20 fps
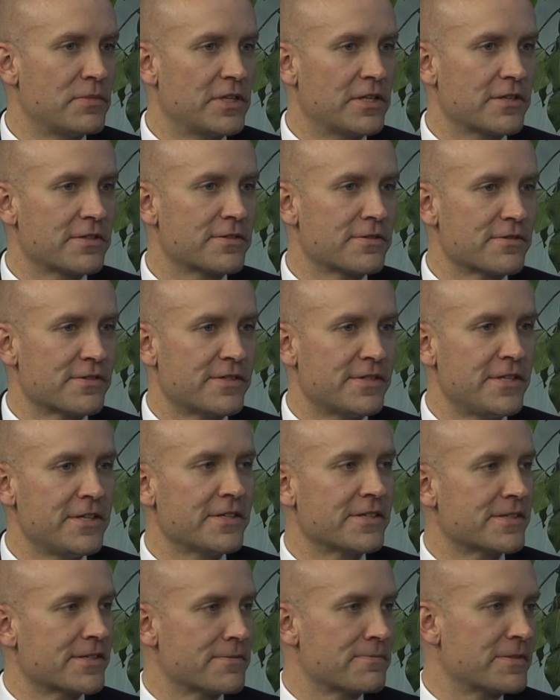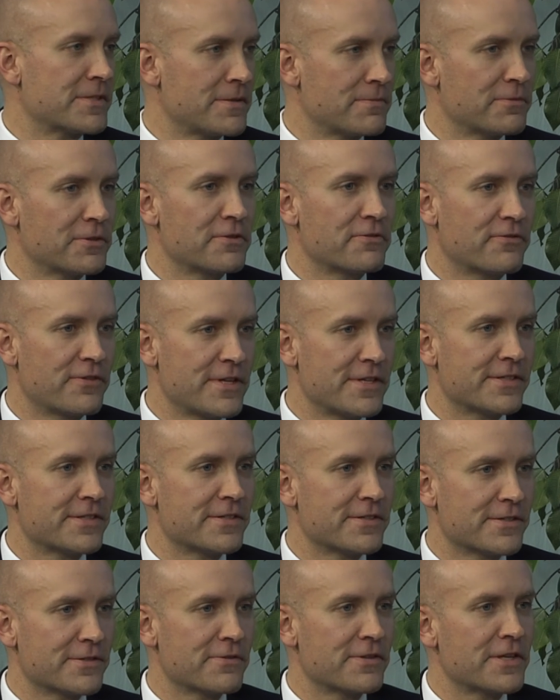but also seeing some similar
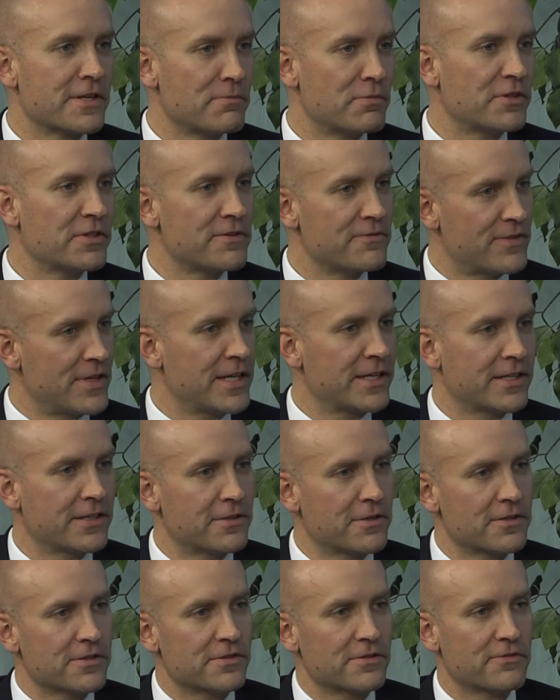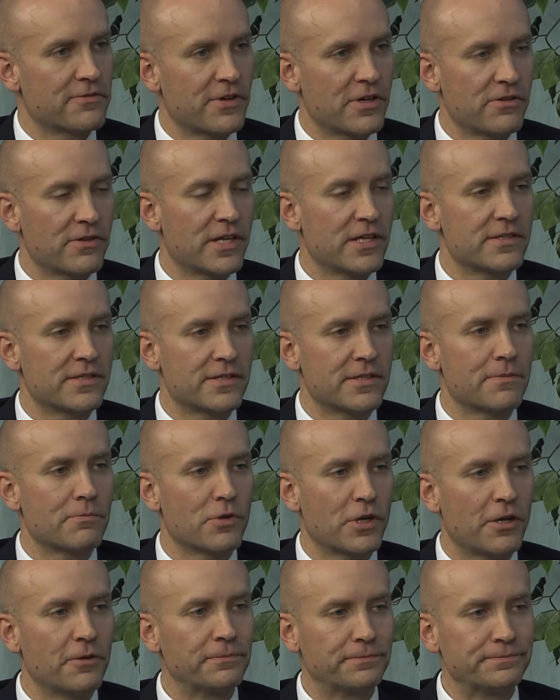faces so they believe they can also follow that same
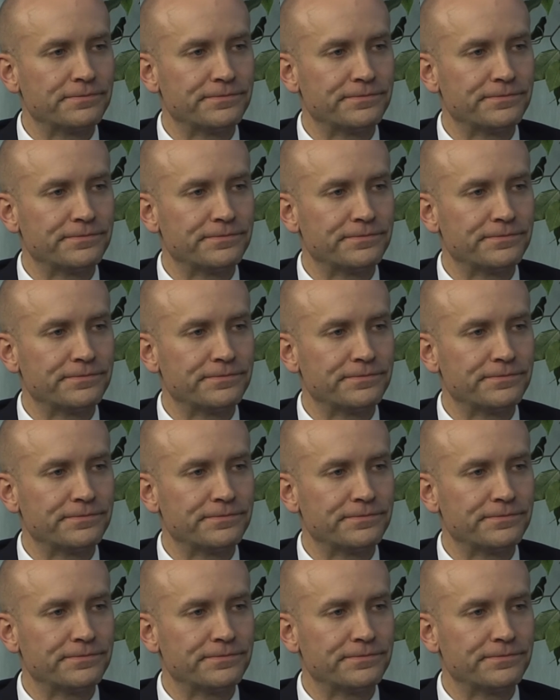route.